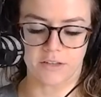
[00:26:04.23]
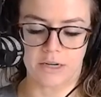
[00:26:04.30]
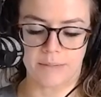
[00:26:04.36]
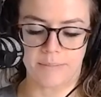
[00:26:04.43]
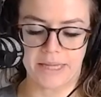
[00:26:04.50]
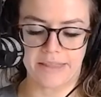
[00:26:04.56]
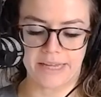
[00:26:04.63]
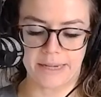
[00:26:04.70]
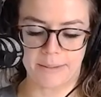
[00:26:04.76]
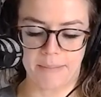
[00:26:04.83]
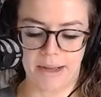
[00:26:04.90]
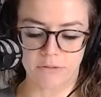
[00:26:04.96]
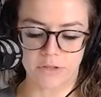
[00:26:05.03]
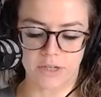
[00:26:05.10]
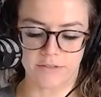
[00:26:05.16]
going to be the
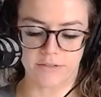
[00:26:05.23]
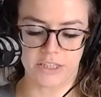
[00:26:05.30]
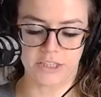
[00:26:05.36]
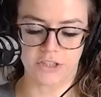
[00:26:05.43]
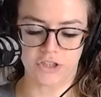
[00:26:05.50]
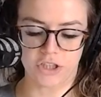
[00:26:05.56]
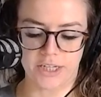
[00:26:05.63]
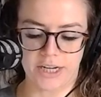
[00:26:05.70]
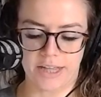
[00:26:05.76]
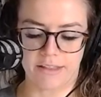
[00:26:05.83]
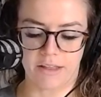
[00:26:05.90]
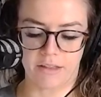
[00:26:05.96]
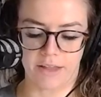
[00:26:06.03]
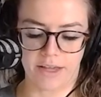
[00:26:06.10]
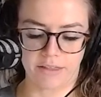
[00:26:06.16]
amount of tension and
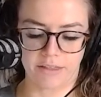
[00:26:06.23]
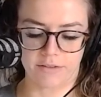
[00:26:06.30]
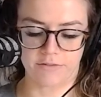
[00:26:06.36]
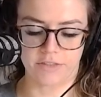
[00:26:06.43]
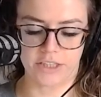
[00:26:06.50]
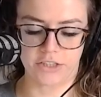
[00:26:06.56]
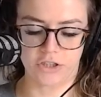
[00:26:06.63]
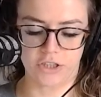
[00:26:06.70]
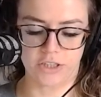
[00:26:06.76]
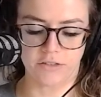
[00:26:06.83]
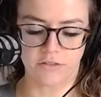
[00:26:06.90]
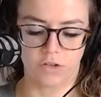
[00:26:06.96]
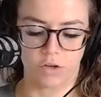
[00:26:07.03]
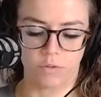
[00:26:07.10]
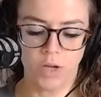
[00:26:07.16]
the length of
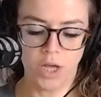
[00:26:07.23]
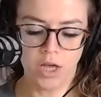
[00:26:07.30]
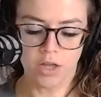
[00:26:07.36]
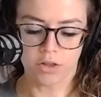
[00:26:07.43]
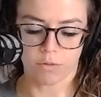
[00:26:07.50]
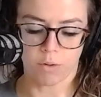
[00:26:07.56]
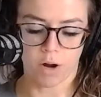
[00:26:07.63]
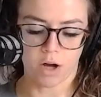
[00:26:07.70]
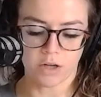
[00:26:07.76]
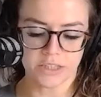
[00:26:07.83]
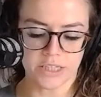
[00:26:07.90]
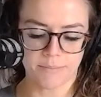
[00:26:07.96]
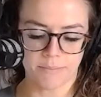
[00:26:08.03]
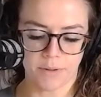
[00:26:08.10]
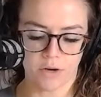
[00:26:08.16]
tension. So the wrong
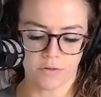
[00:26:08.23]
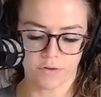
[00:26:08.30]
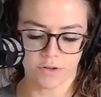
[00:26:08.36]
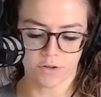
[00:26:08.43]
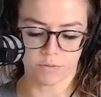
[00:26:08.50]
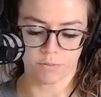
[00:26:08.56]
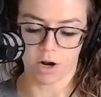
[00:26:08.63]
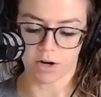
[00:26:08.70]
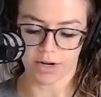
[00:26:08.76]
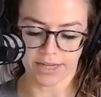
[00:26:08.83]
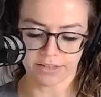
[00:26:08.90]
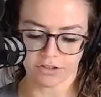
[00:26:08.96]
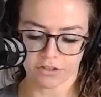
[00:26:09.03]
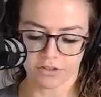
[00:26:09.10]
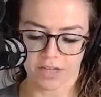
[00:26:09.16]
tempo for the wrong
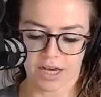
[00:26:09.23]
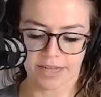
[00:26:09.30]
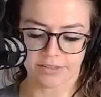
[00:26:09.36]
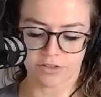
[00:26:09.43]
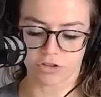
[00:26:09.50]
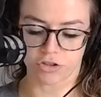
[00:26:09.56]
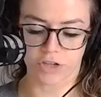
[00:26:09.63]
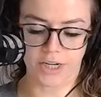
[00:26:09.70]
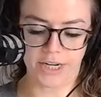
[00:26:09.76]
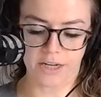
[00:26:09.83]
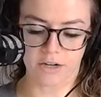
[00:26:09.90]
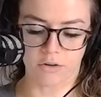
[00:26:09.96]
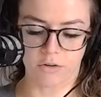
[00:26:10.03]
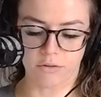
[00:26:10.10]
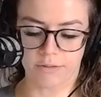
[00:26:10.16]
exercise or
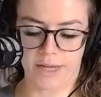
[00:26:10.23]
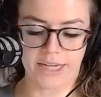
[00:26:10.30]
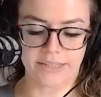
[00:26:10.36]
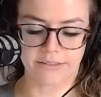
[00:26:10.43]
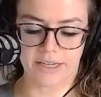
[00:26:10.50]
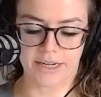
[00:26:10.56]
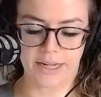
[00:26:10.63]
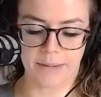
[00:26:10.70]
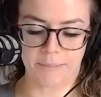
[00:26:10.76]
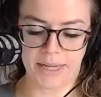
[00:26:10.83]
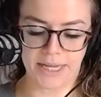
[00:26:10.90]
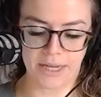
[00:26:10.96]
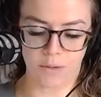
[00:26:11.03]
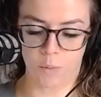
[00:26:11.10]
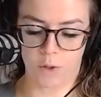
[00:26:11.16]
training goal, like I said, can
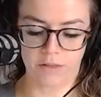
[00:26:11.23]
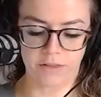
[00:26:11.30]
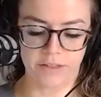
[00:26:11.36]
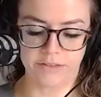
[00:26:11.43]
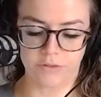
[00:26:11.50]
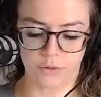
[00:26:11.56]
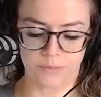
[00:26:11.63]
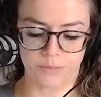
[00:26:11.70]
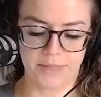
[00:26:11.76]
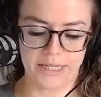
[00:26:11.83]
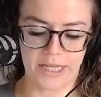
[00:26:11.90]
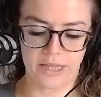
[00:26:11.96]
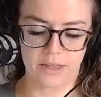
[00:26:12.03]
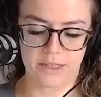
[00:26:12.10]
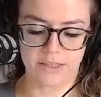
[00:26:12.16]
make it worthless or
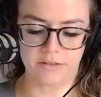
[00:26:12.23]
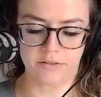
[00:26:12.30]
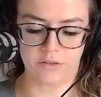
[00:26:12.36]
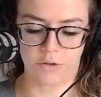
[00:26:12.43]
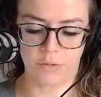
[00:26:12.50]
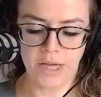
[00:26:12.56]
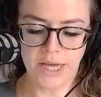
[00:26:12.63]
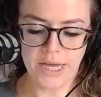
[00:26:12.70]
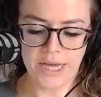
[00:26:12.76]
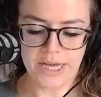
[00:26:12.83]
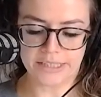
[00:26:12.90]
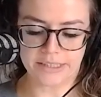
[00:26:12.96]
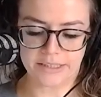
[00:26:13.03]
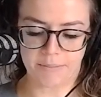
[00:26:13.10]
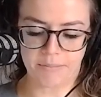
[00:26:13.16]
meaningless. So
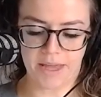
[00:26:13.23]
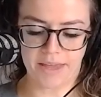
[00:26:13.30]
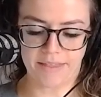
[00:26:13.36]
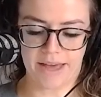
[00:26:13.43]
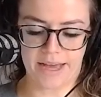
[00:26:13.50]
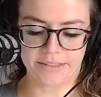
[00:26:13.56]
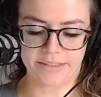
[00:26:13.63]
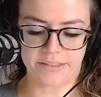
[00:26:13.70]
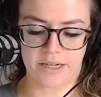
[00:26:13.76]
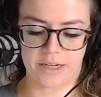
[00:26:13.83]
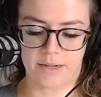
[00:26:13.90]
it's something that